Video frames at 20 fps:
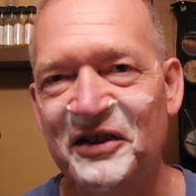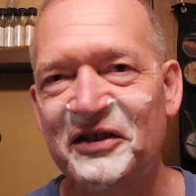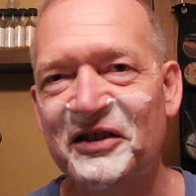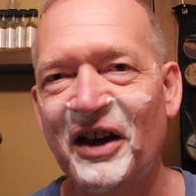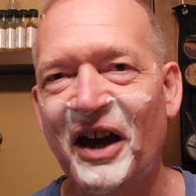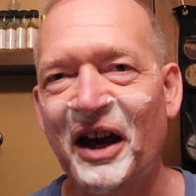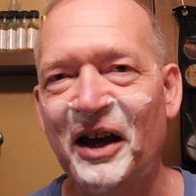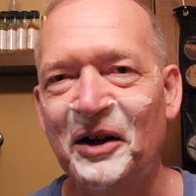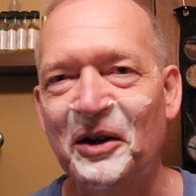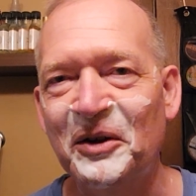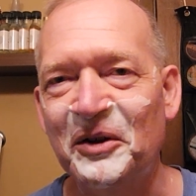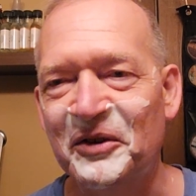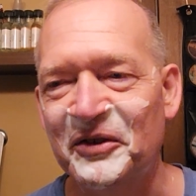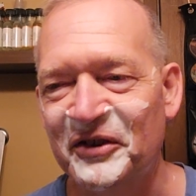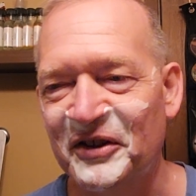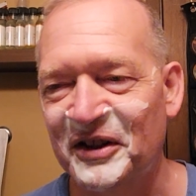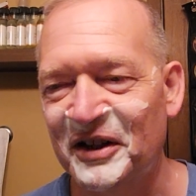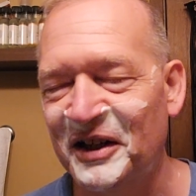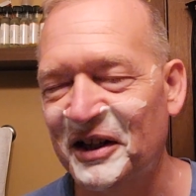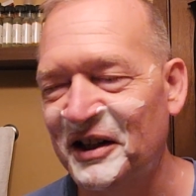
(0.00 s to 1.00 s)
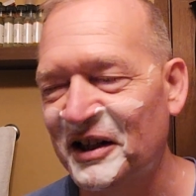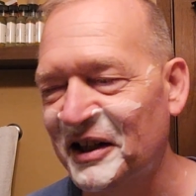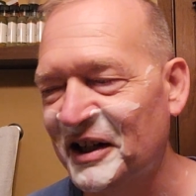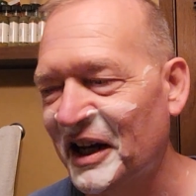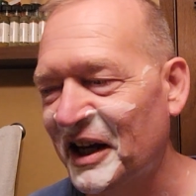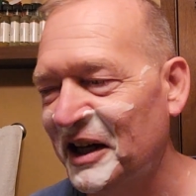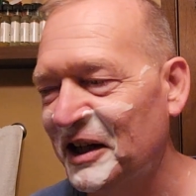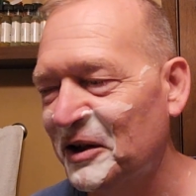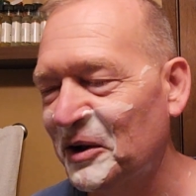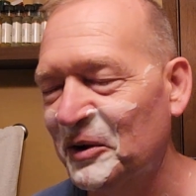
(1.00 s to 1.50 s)
Saddles, and then at
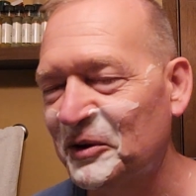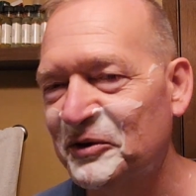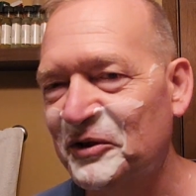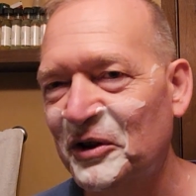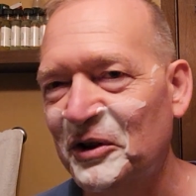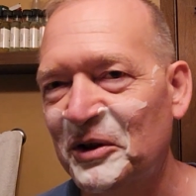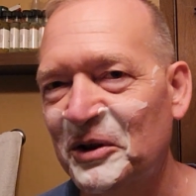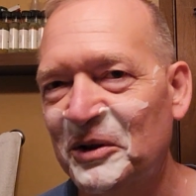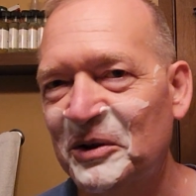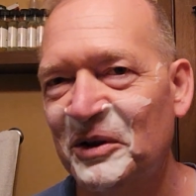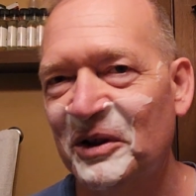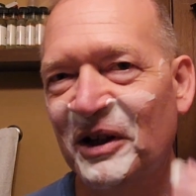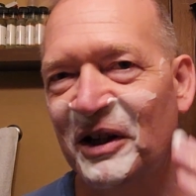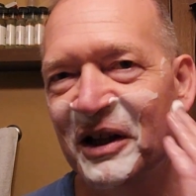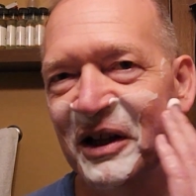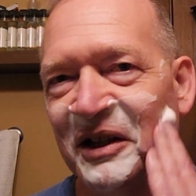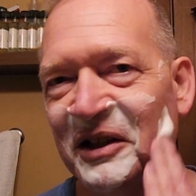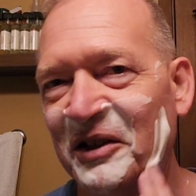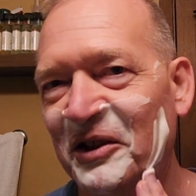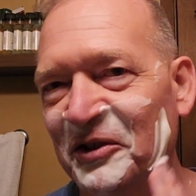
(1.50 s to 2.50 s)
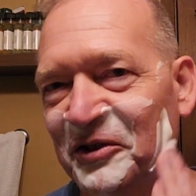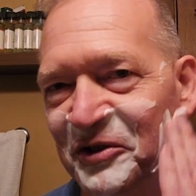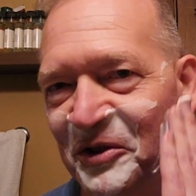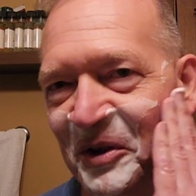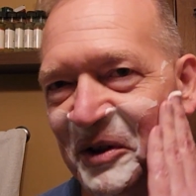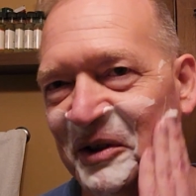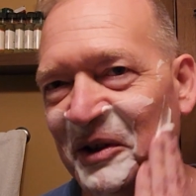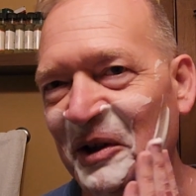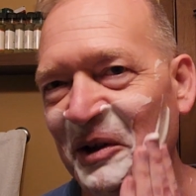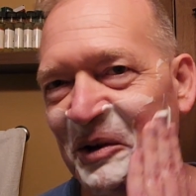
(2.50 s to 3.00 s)
8:02 you're
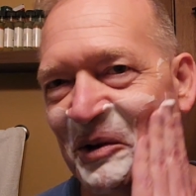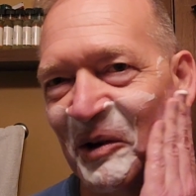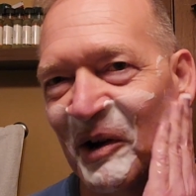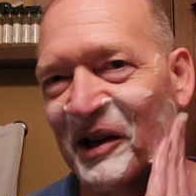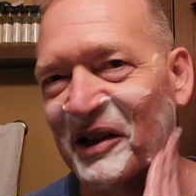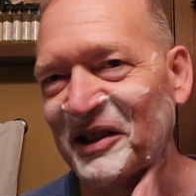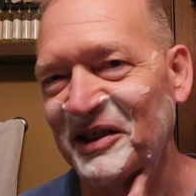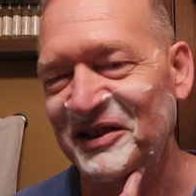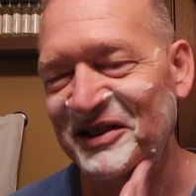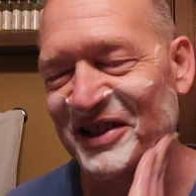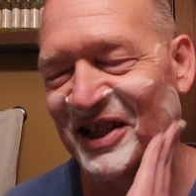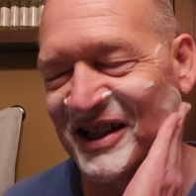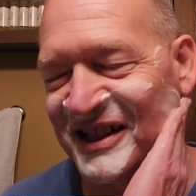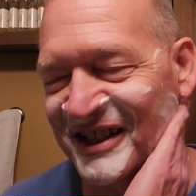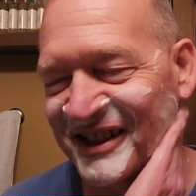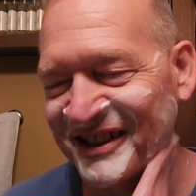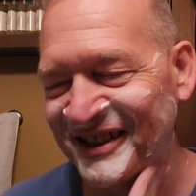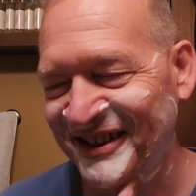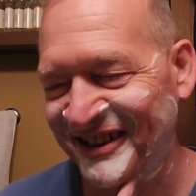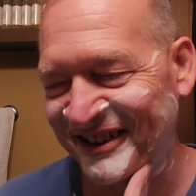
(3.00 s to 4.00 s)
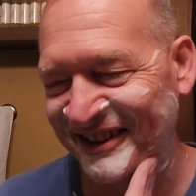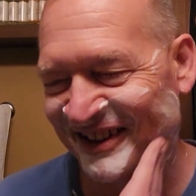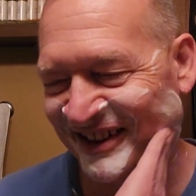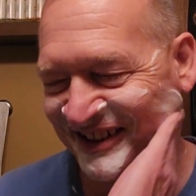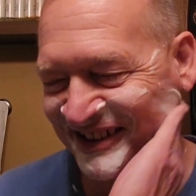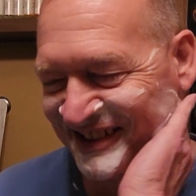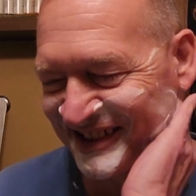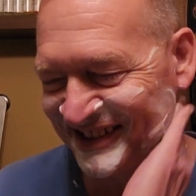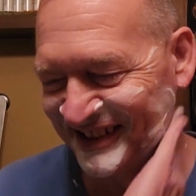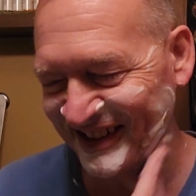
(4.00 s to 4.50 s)
showing the credits.
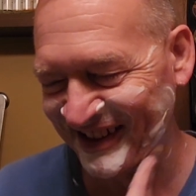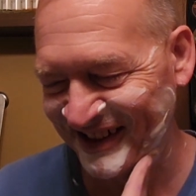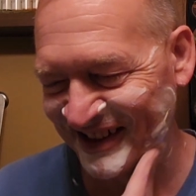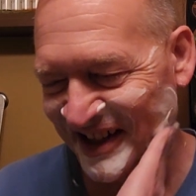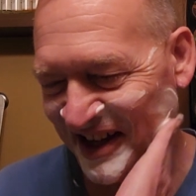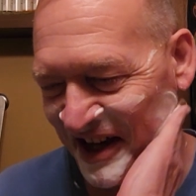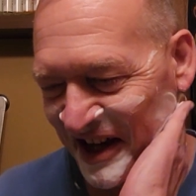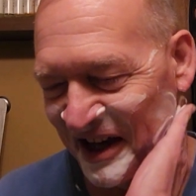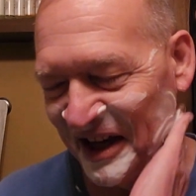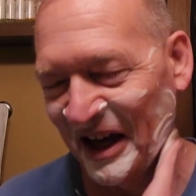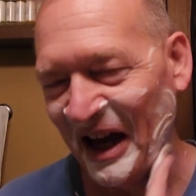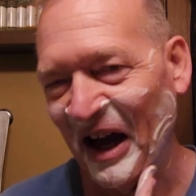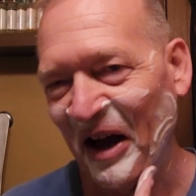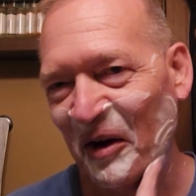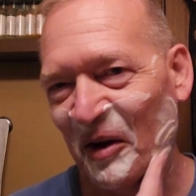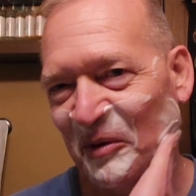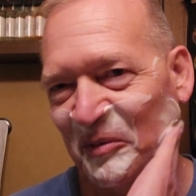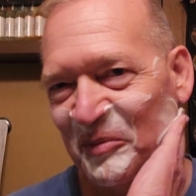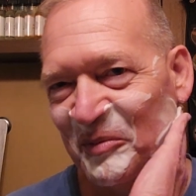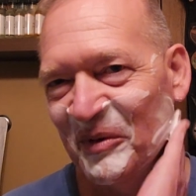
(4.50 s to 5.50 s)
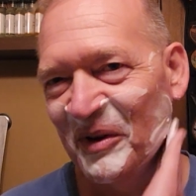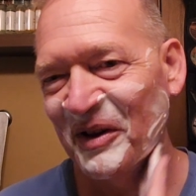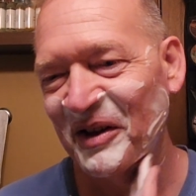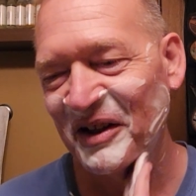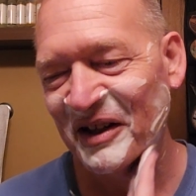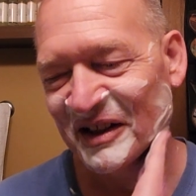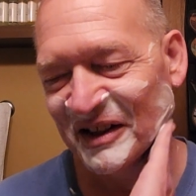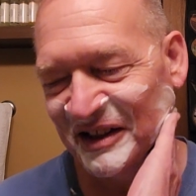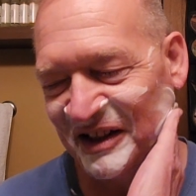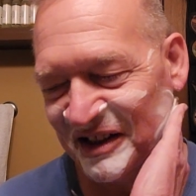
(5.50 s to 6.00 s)
That's like how
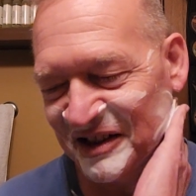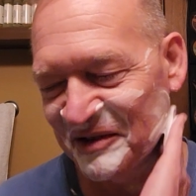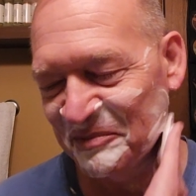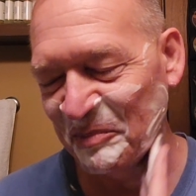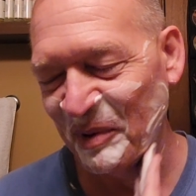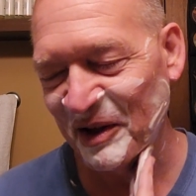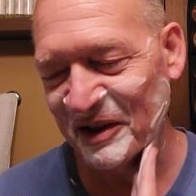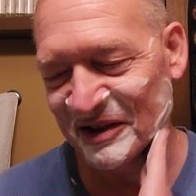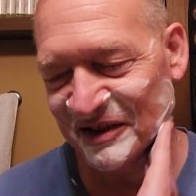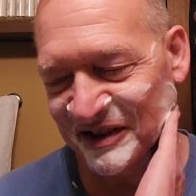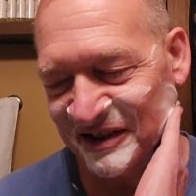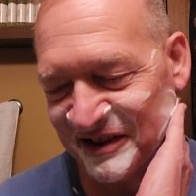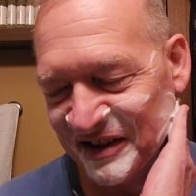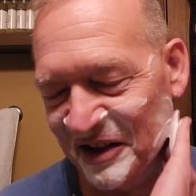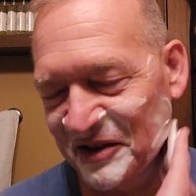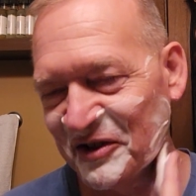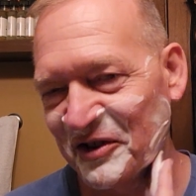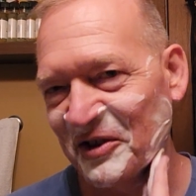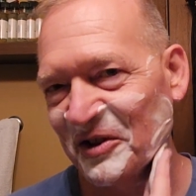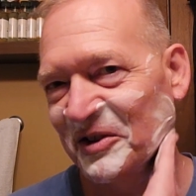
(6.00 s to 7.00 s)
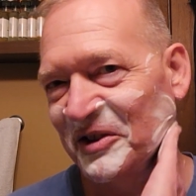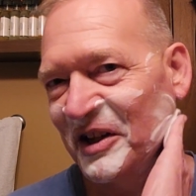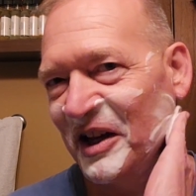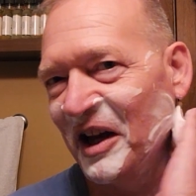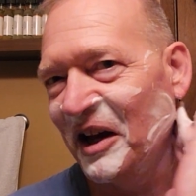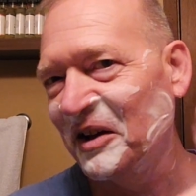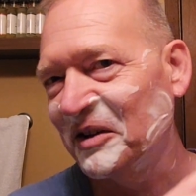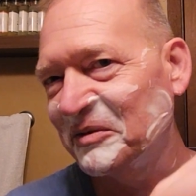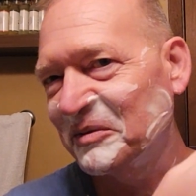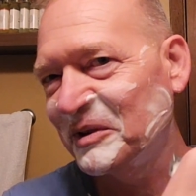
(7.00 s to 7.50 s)
it's been censored
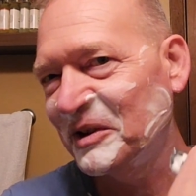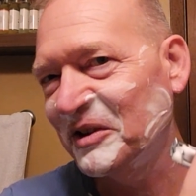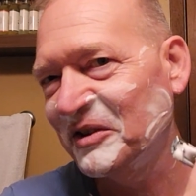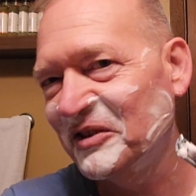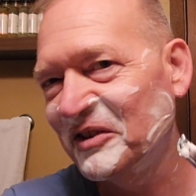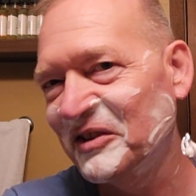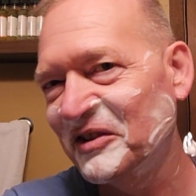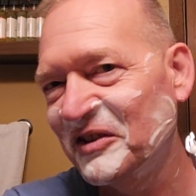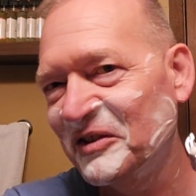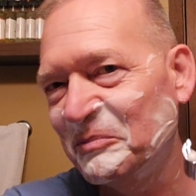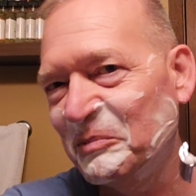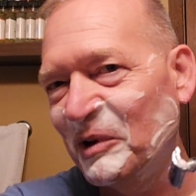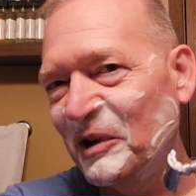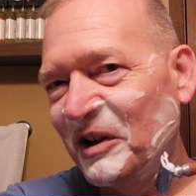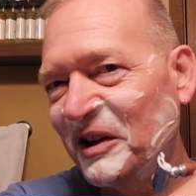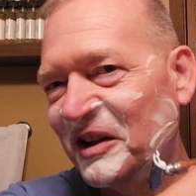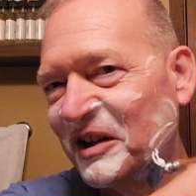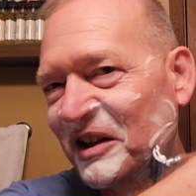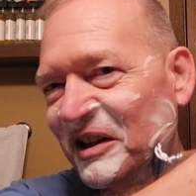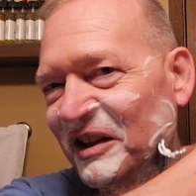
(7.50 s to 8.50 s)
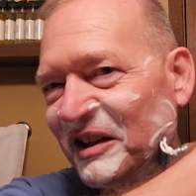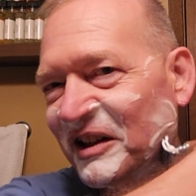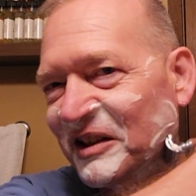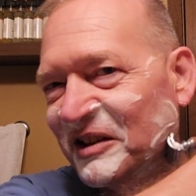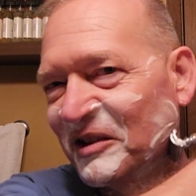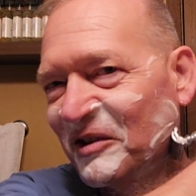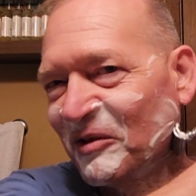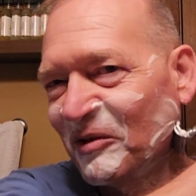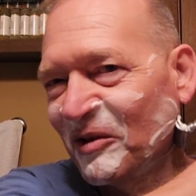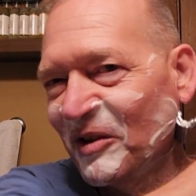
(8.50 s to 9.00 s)
now because it's politically
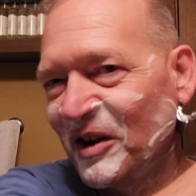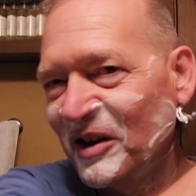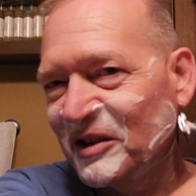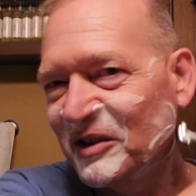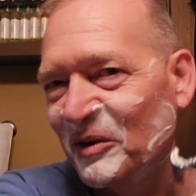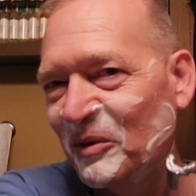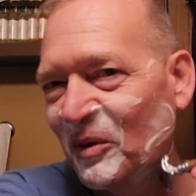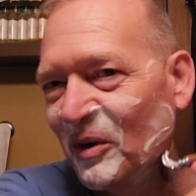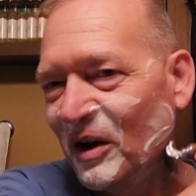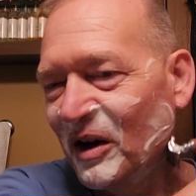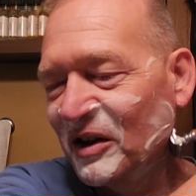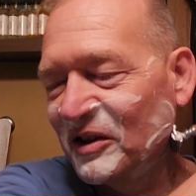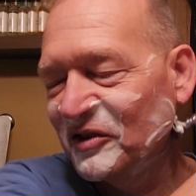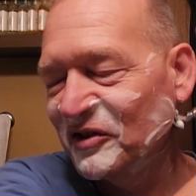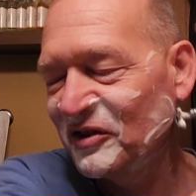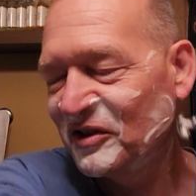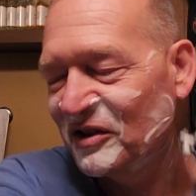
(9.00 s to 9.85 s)
incorrect to watch.